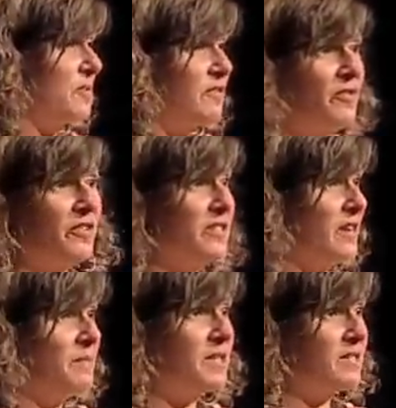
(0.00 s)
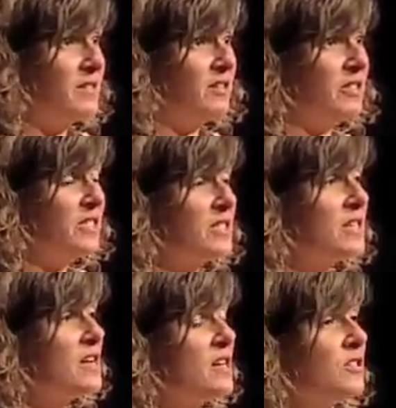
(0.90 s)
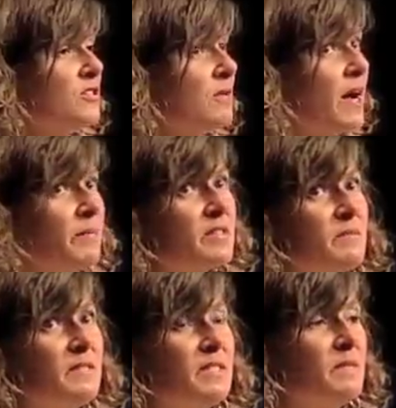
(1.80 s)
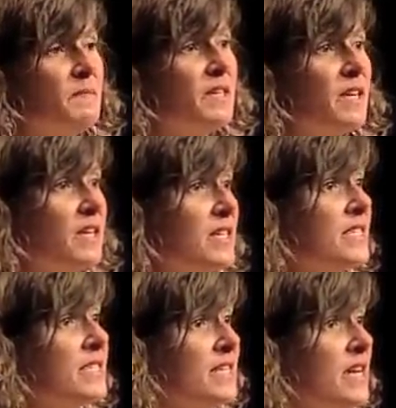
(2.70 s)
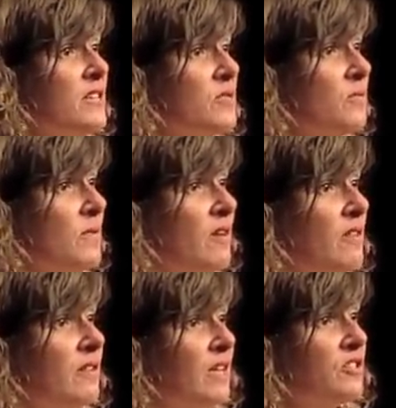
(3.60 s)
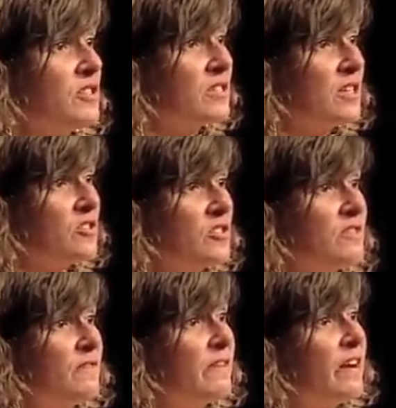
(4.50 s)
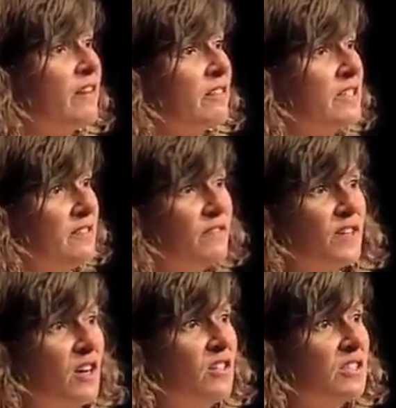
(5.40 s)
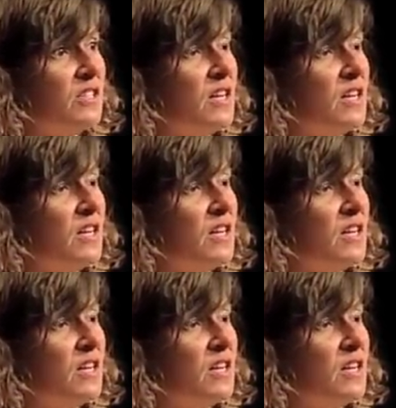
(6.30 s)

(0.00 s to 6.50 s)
workforce. I'm a consultant. You happen to be speaking in a state where the legislation is very difficult.